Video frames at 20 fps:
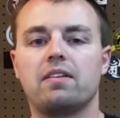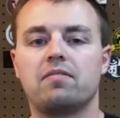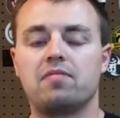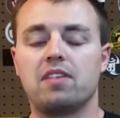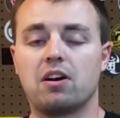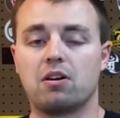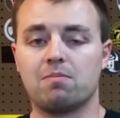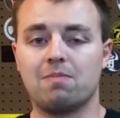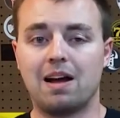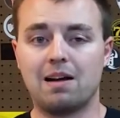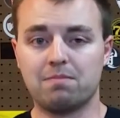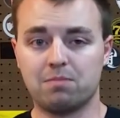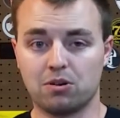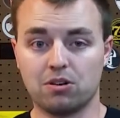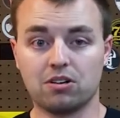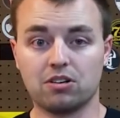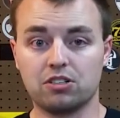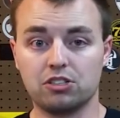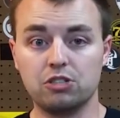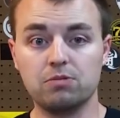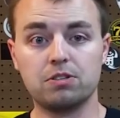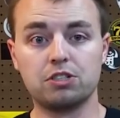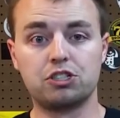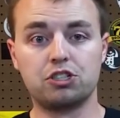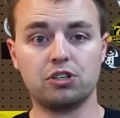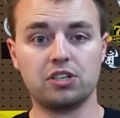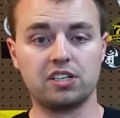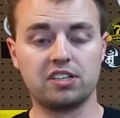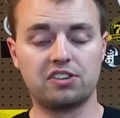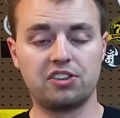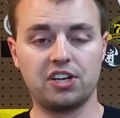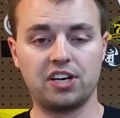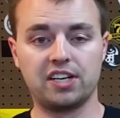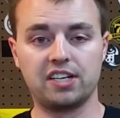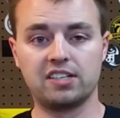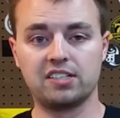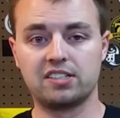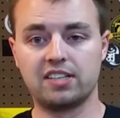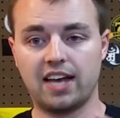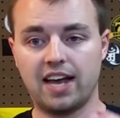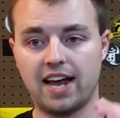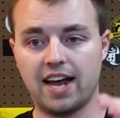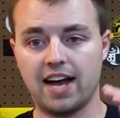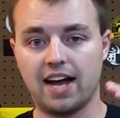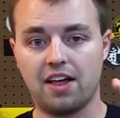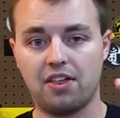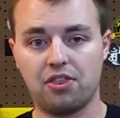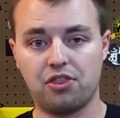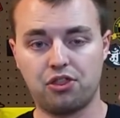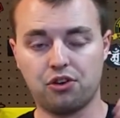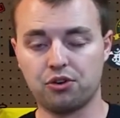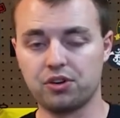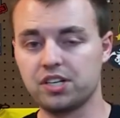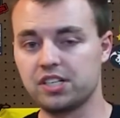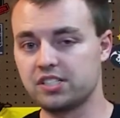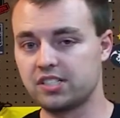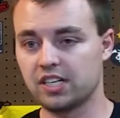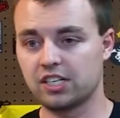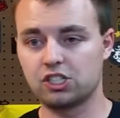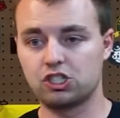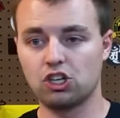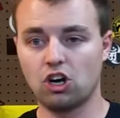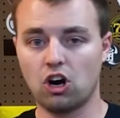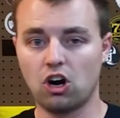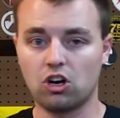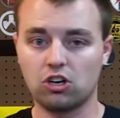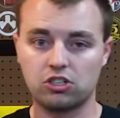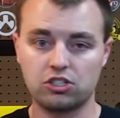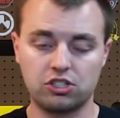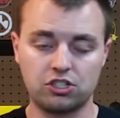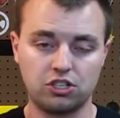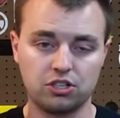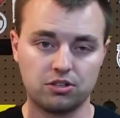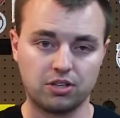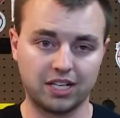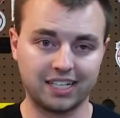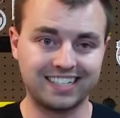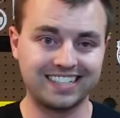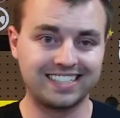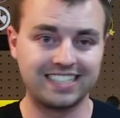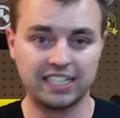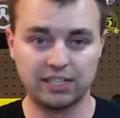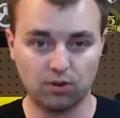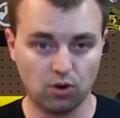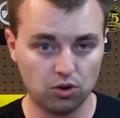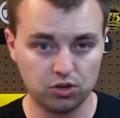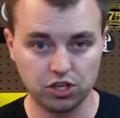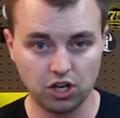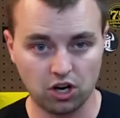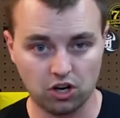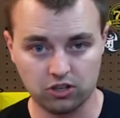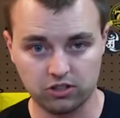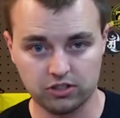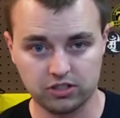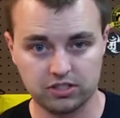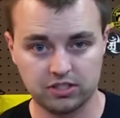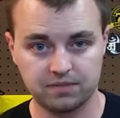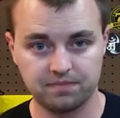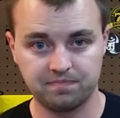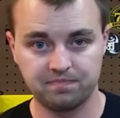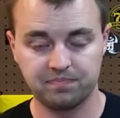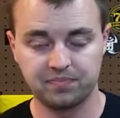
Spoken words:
Now remember, you've been shooting things at 36 yards to like 0 yards.